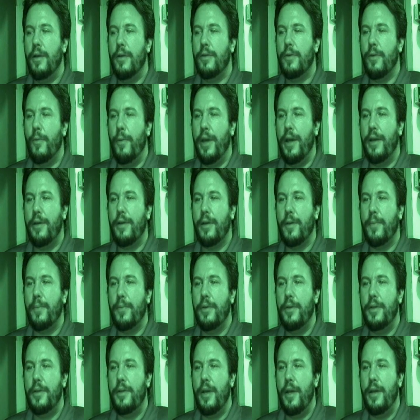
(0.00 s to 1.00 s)
So we get to the
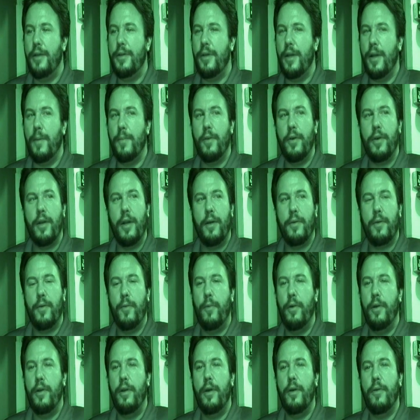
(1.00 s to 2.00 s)
police station. I'm looking out the
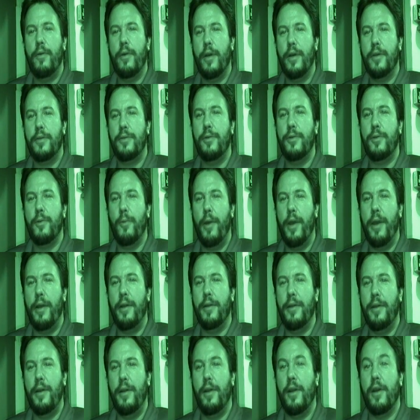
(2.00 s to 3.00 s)
window, and guess who's
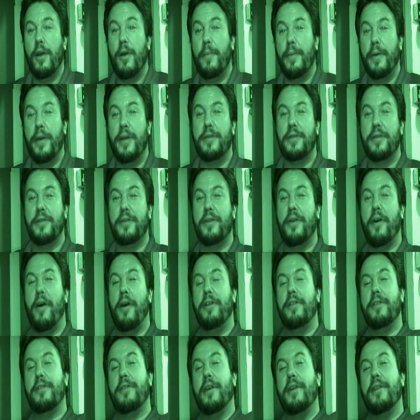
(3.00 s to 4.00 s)
waiting, leaning up against his
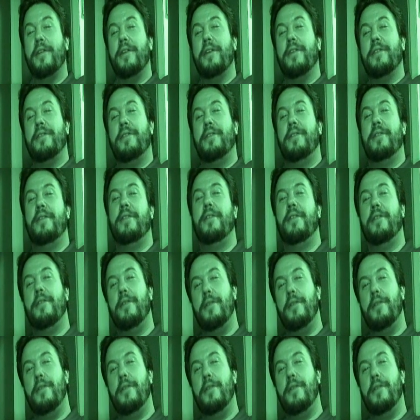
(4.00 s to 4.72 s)
car just like this?